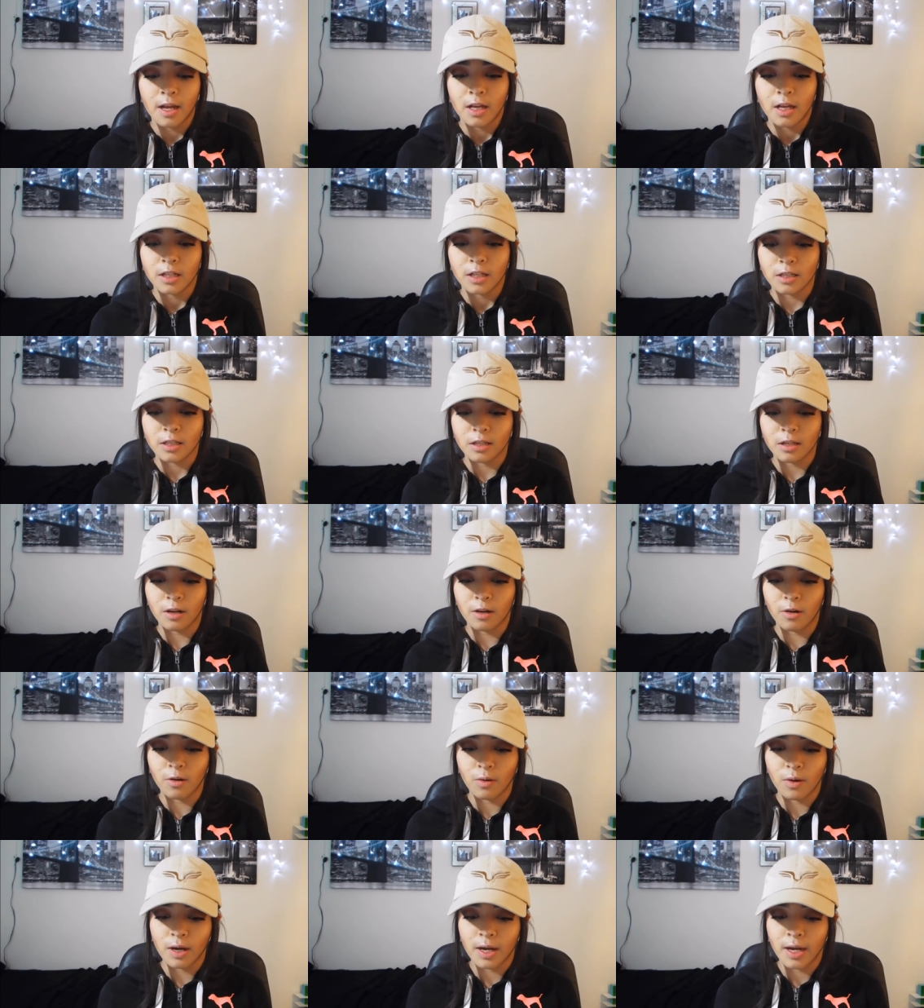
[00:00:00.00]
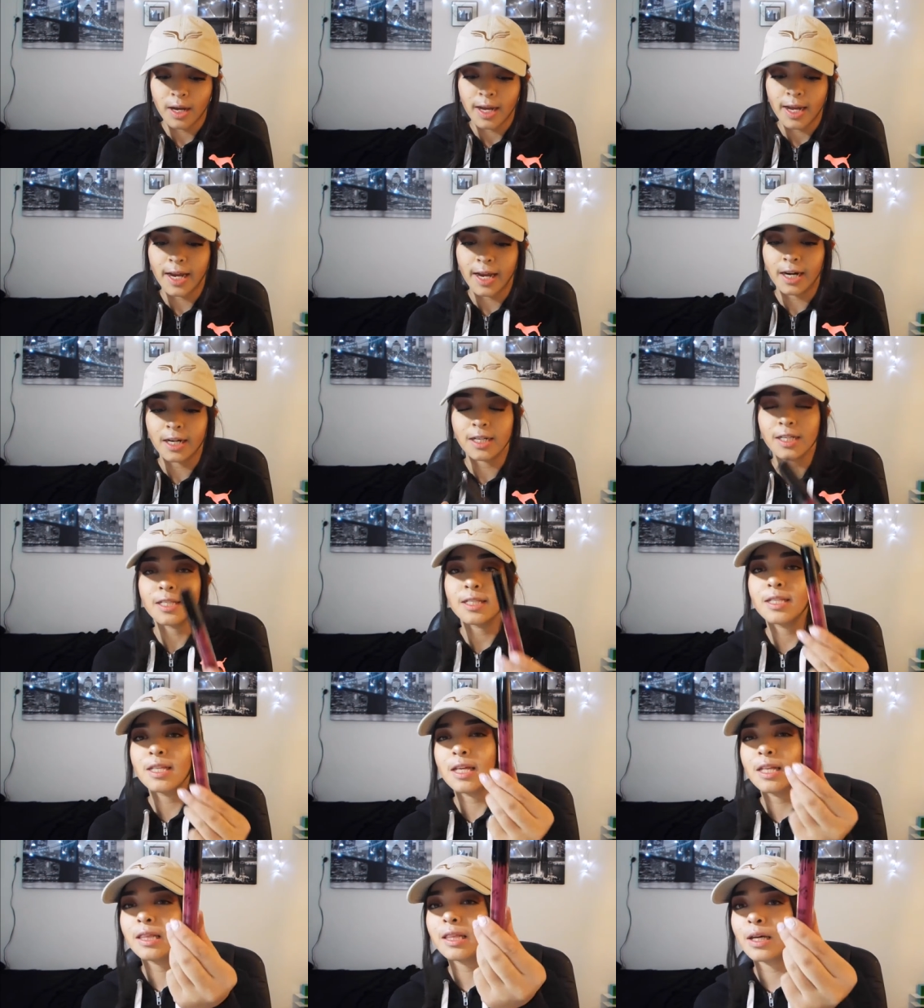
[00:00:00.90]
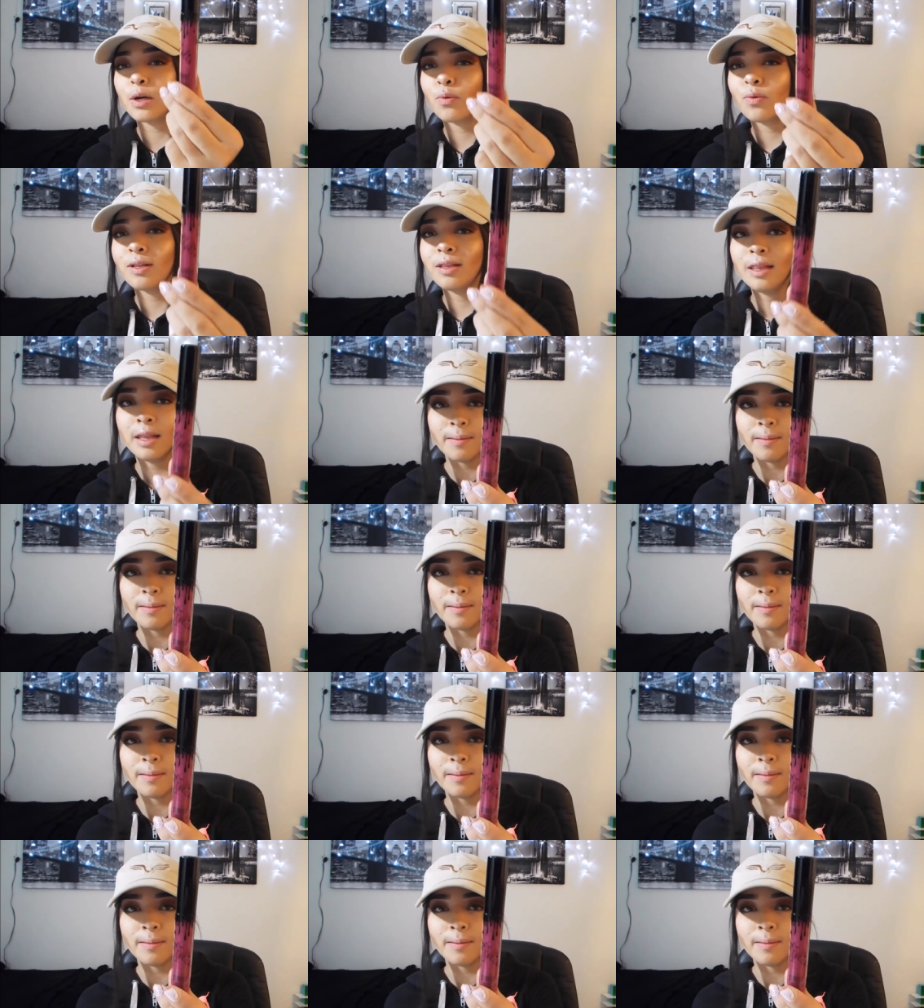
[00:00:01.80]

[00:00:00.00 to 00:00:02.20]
So here's the liquid